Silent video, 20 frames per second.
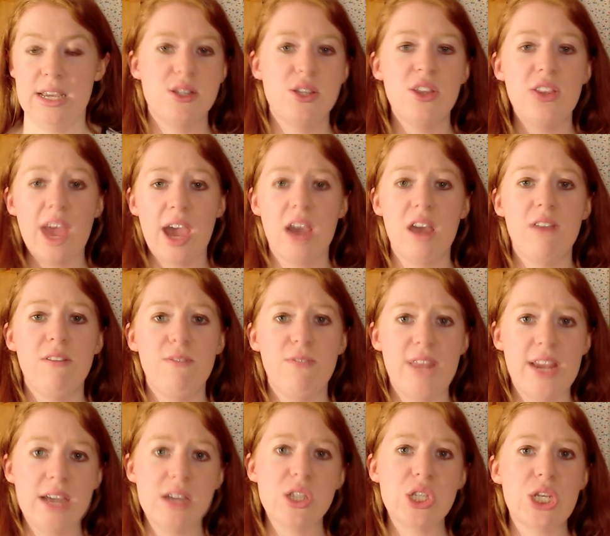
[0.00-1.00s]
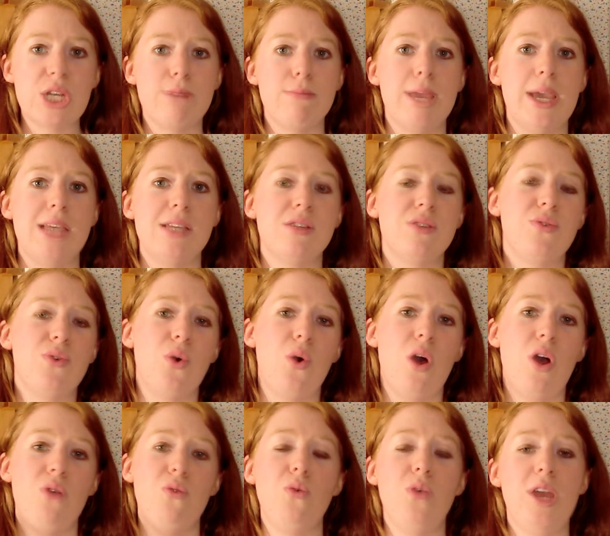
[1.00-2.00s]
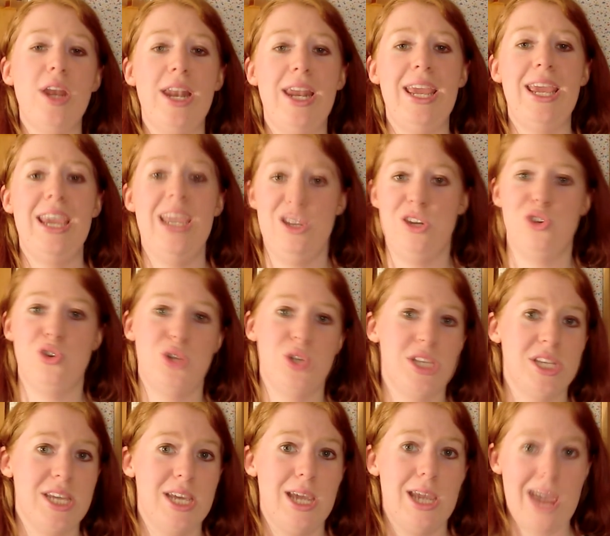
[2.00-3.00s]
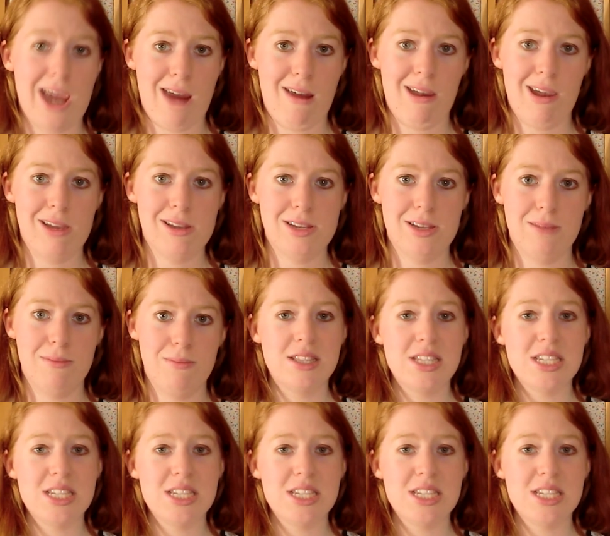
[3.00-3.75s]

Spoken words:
So that confliction makes for a really interesting character.